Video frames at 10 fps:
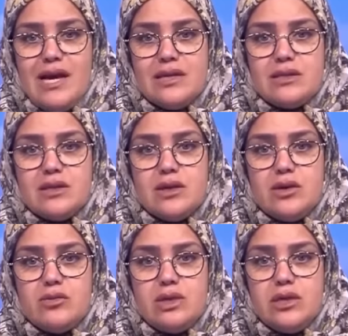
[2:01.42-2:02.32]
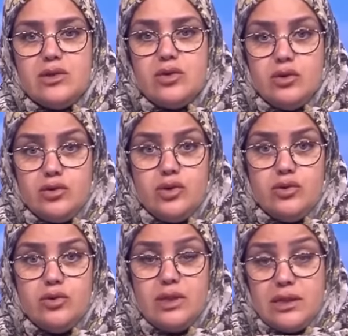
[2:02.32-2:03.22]
as we told
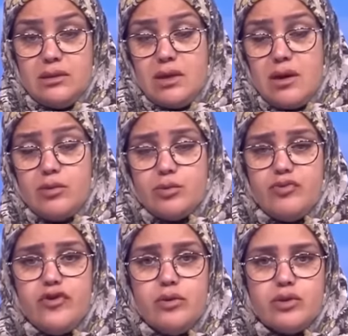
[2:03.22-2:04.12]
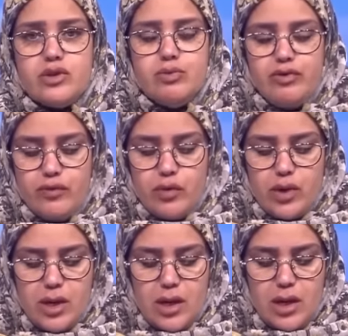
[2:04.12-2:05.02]
you and our viewers
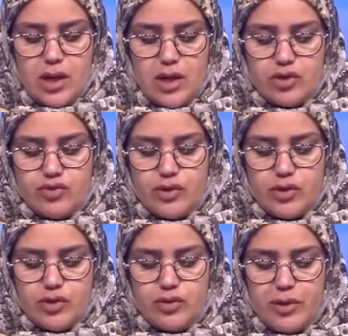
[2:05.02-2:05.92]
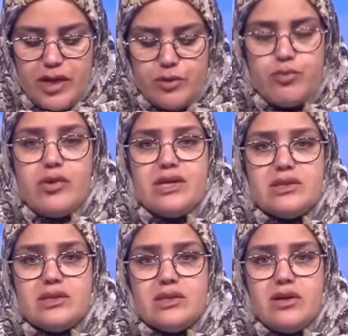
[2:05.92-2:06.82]
before, triggered by the
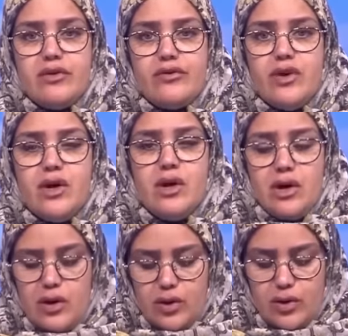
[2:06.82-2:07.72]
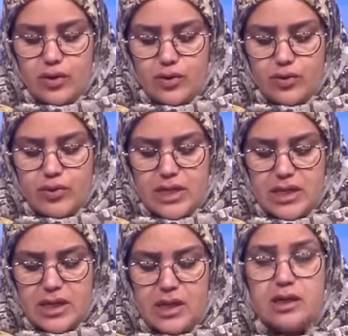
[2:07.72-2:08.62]
presence of
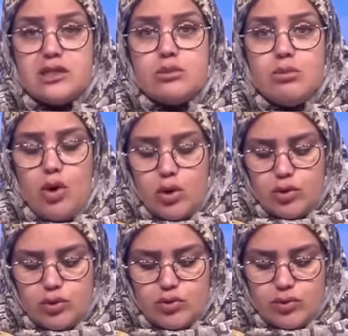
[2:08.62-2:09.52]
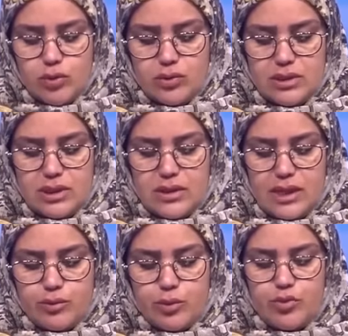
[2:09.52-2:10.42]
three small drones
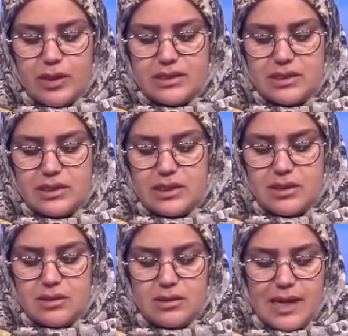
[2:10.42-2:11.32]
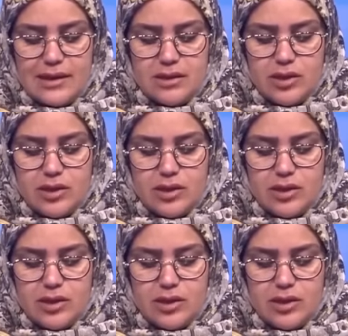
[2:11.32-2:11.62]
that were present in that